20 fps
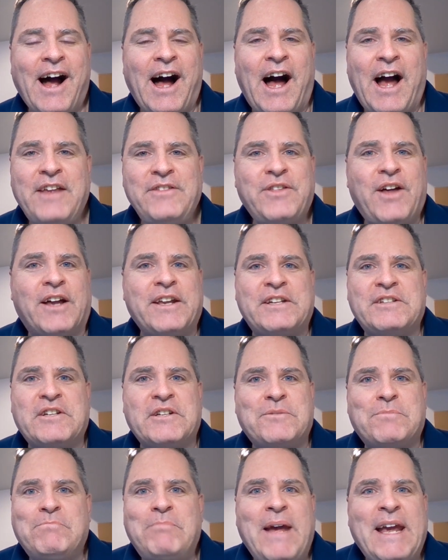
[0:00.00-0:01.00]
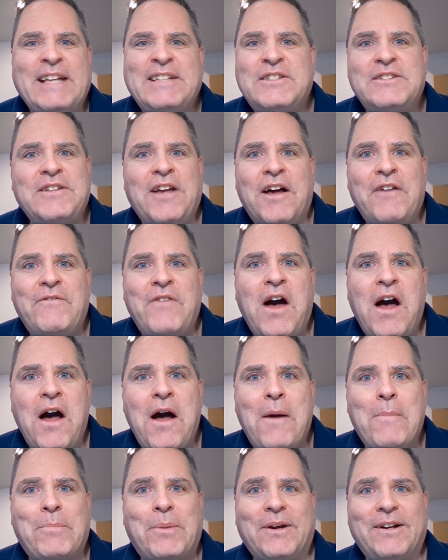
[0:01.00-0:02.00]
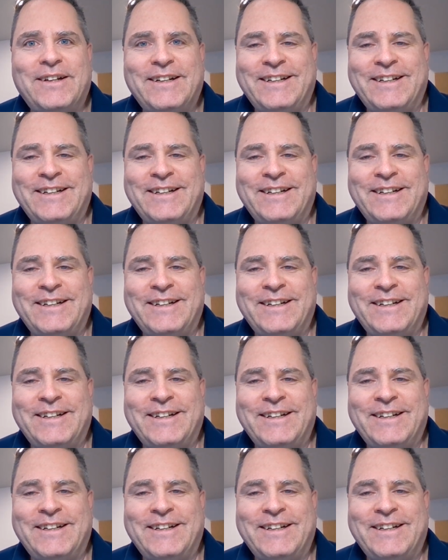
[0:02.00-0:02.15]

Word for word: I thought he just made stuff up.